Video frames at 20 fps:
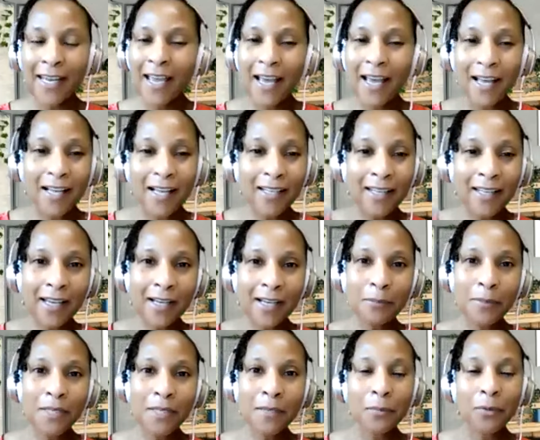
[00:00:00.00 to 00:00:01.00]
a lot of
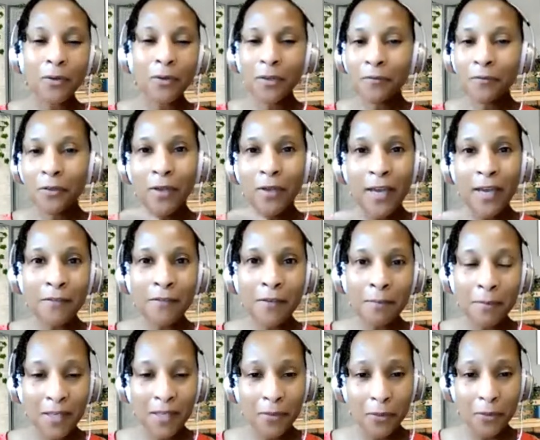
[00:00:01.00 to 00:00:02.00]
people, if you haven't
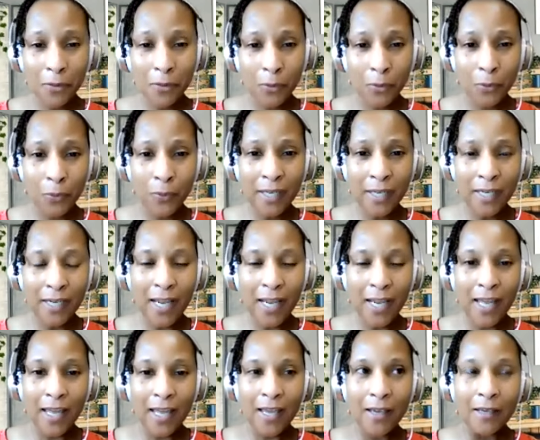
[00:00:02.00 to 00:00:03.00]
been through it,
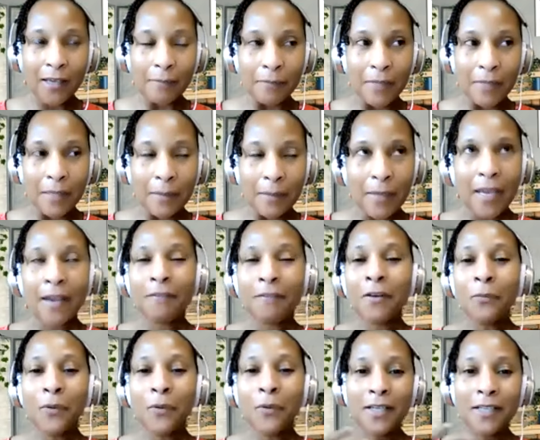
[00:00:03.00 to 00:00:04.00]

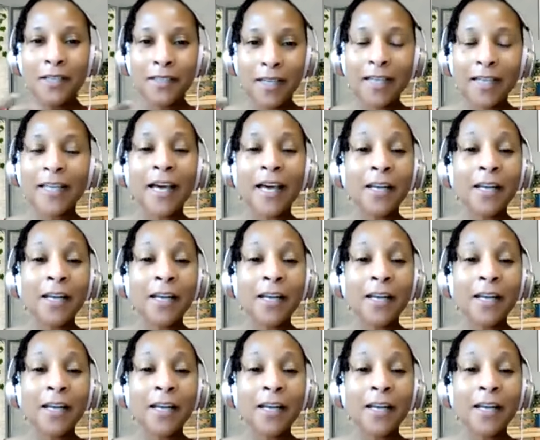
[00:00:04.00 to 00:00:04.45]
everyone, a lot of